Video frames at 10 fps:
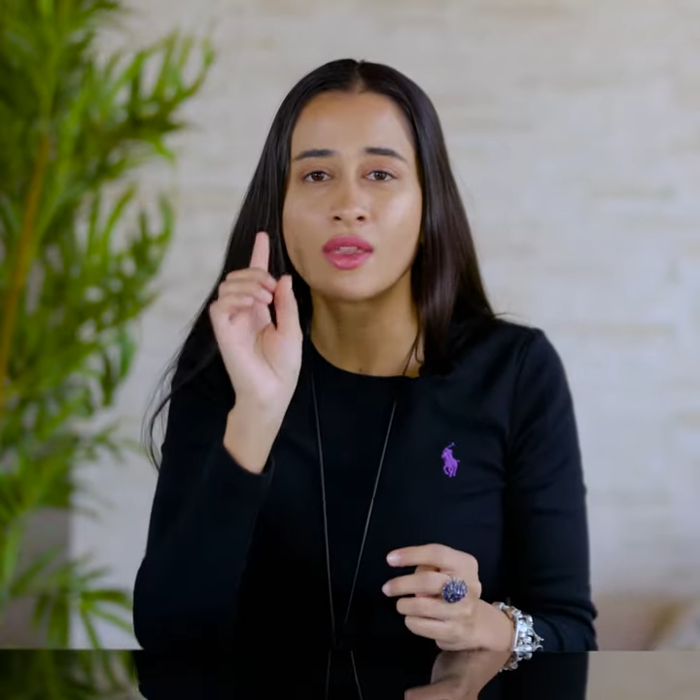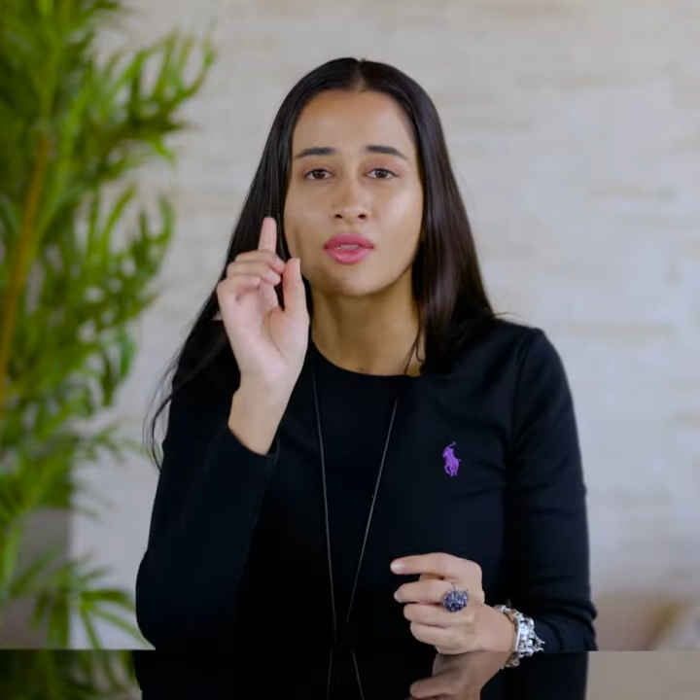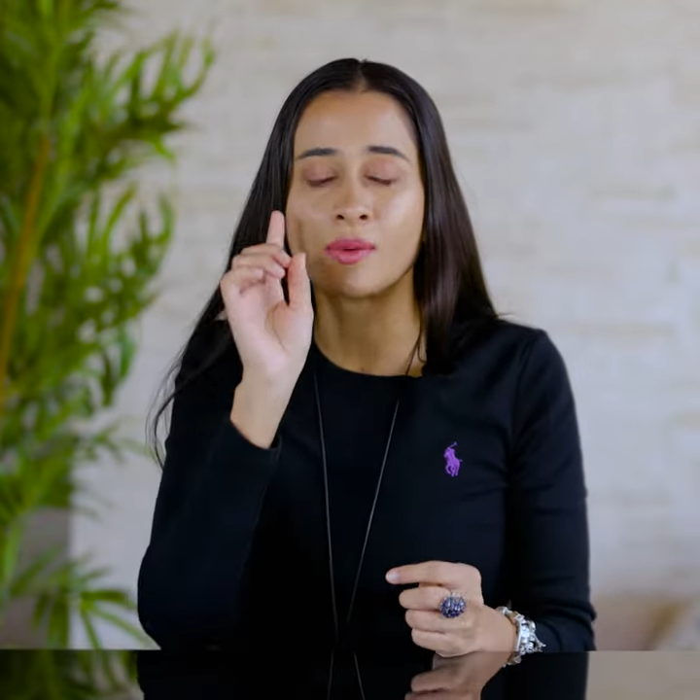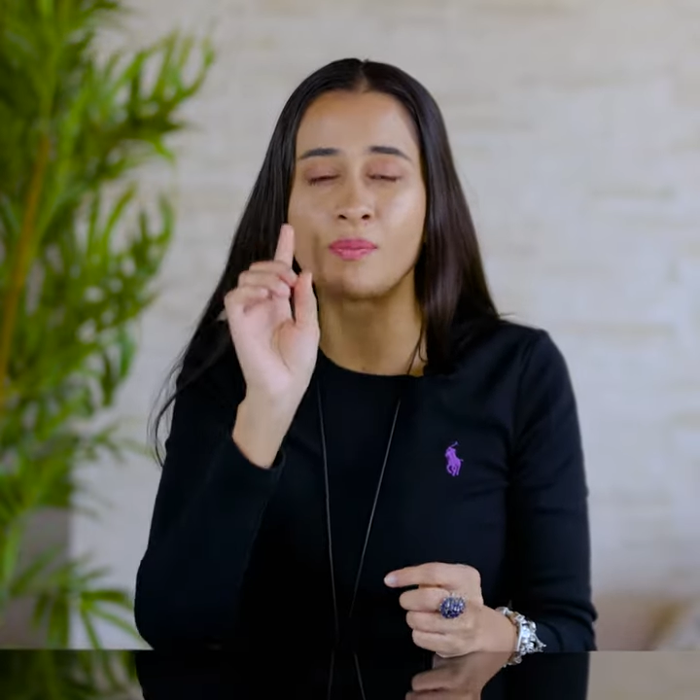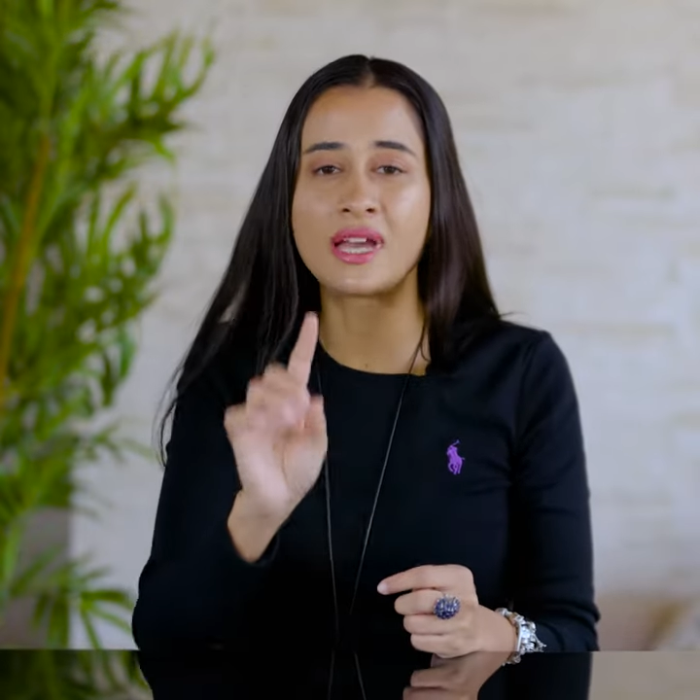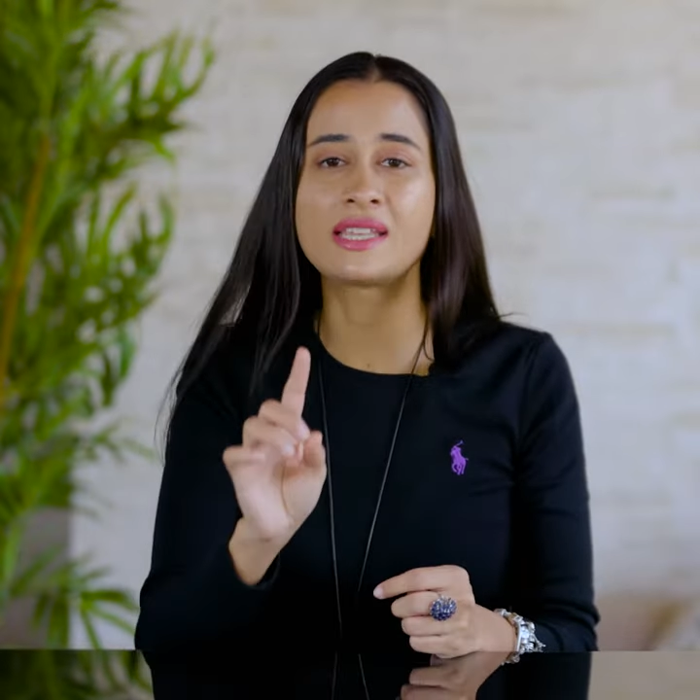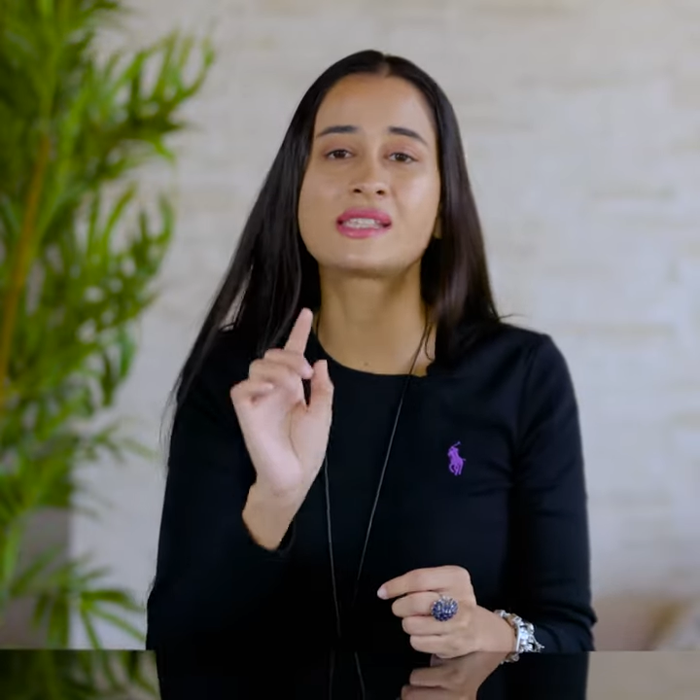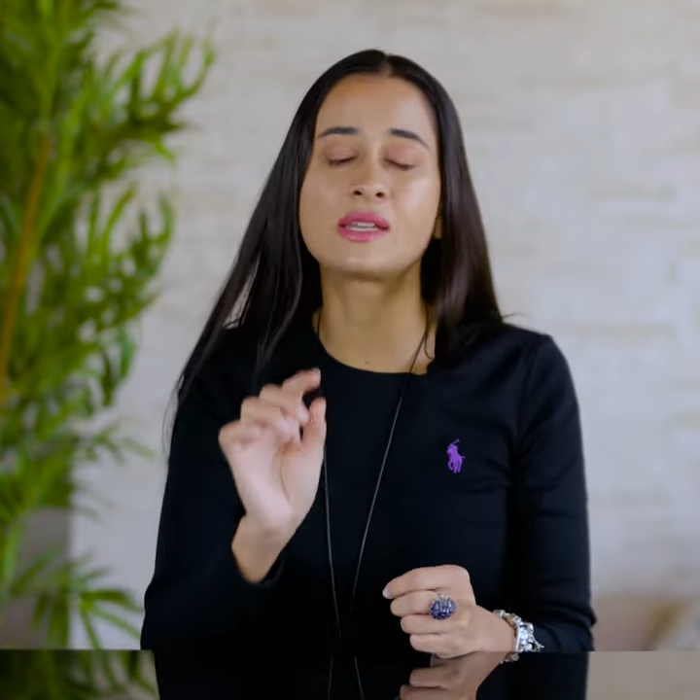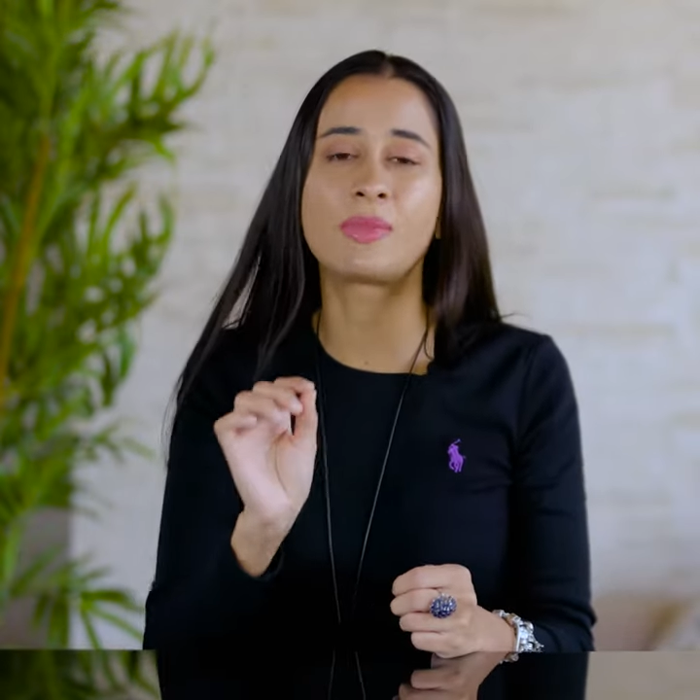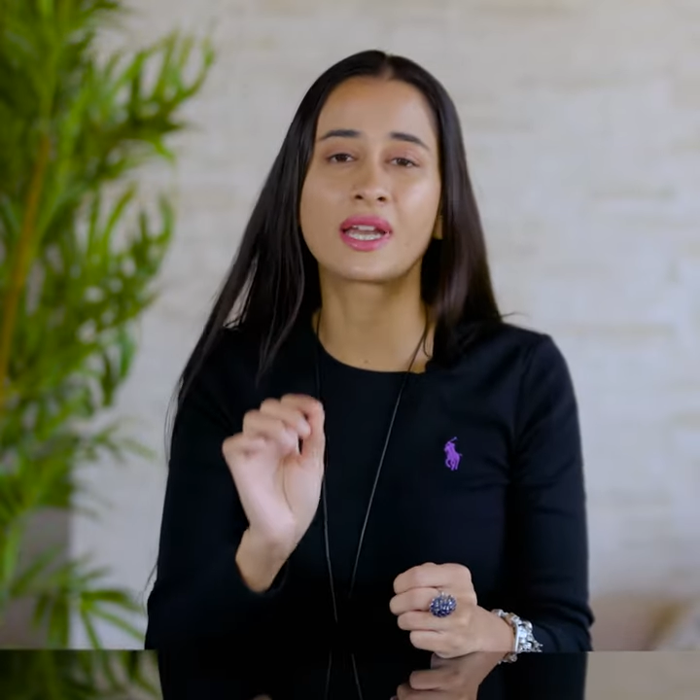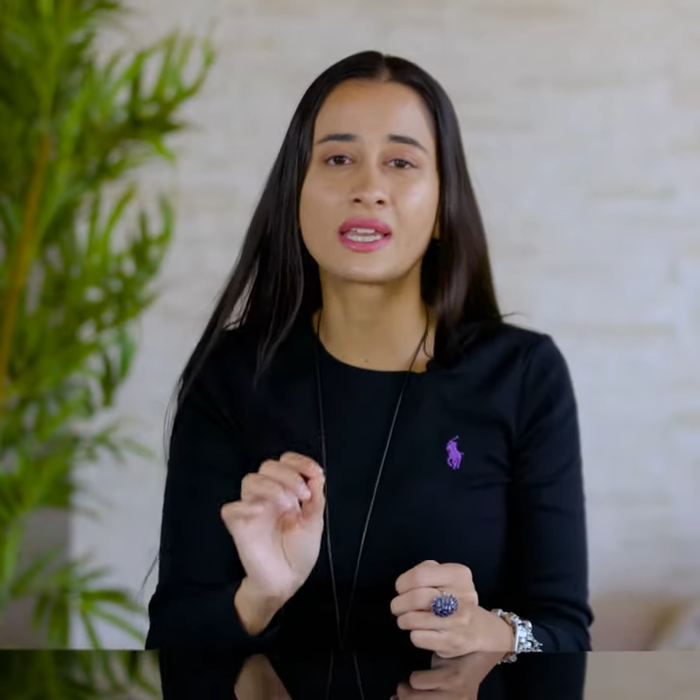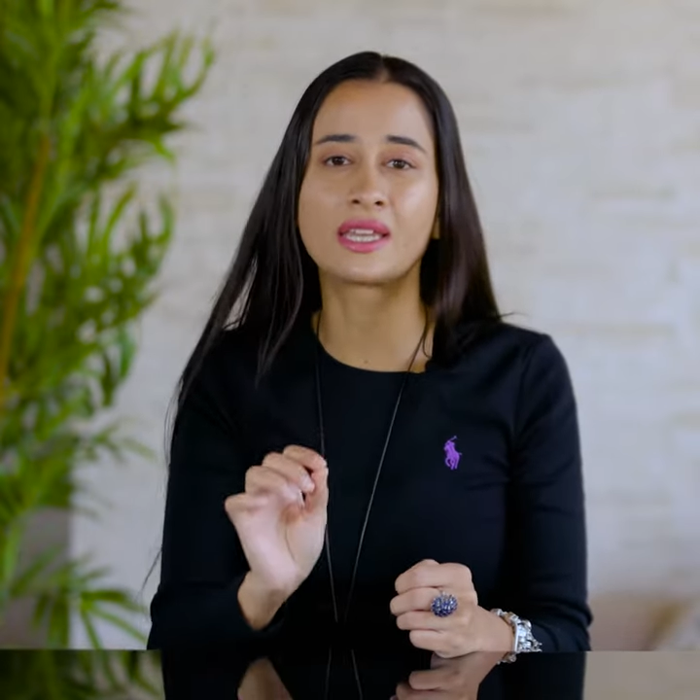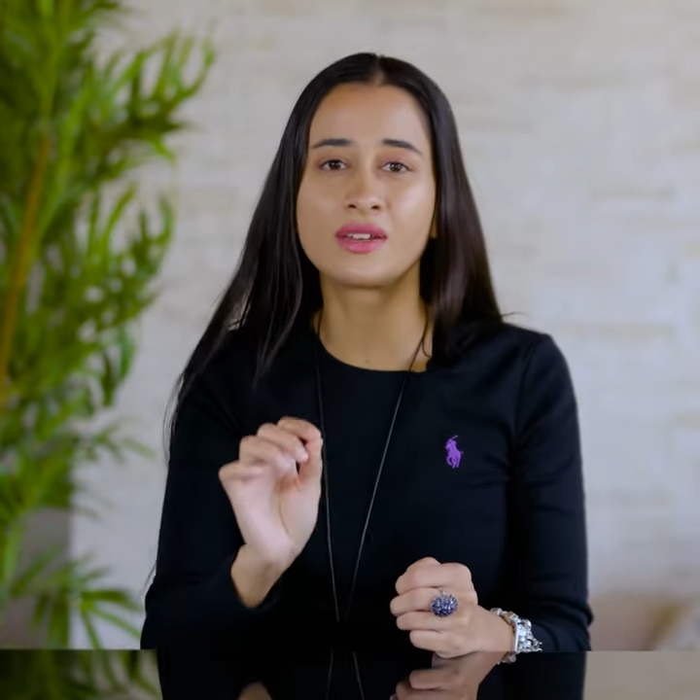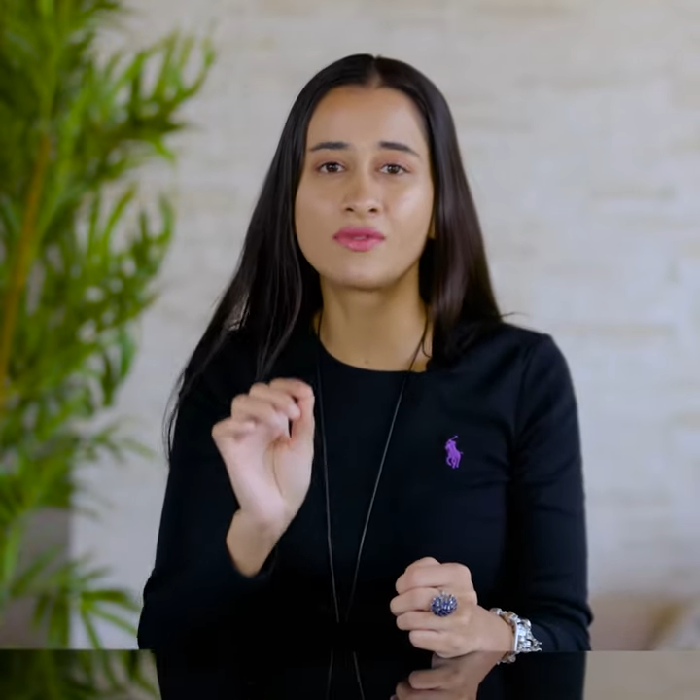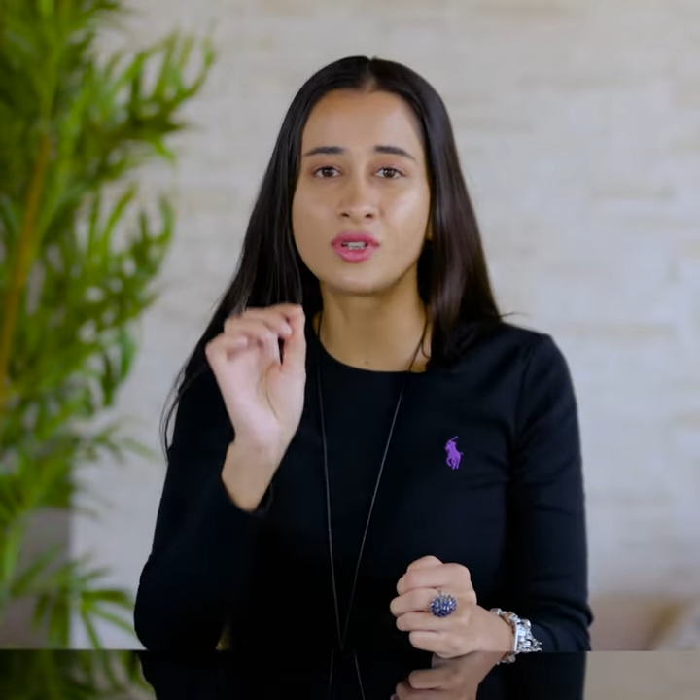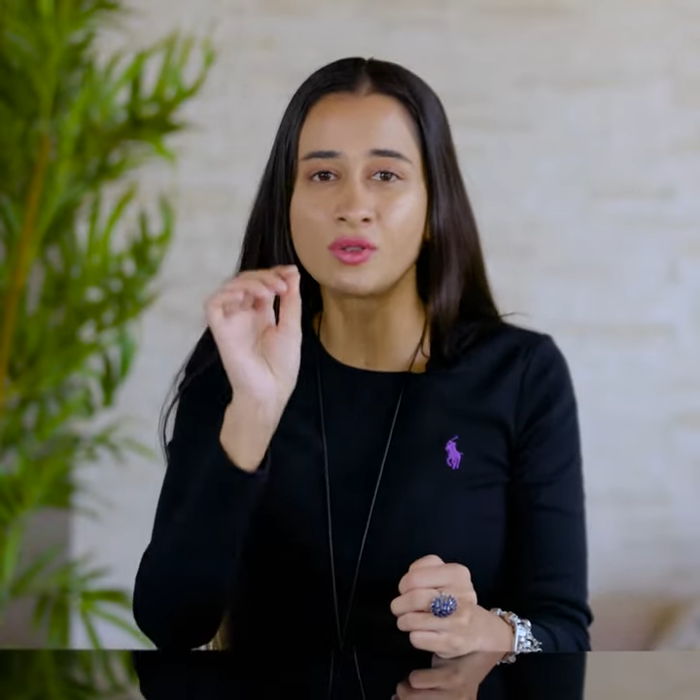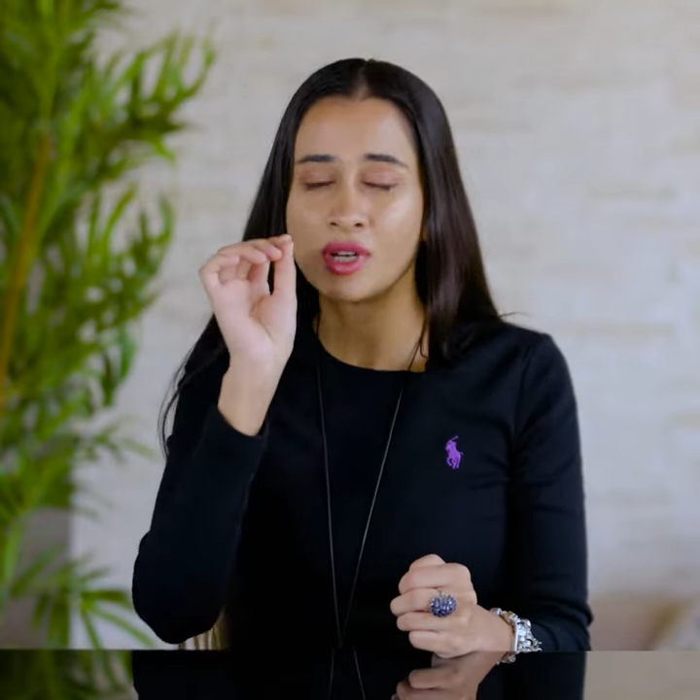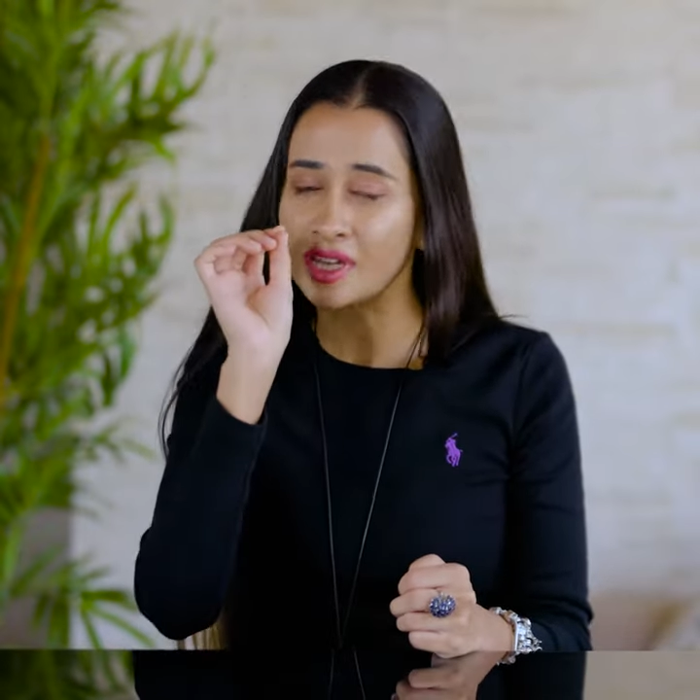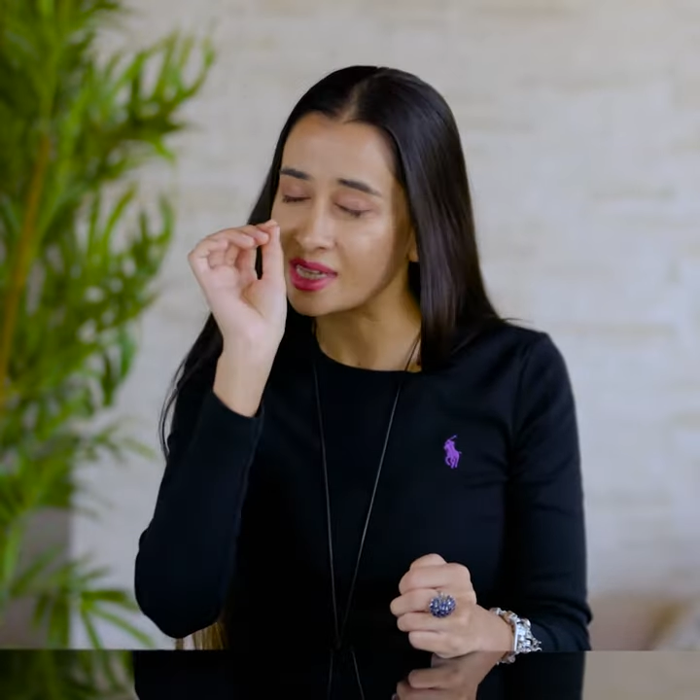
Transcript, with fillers: The best tip I can give you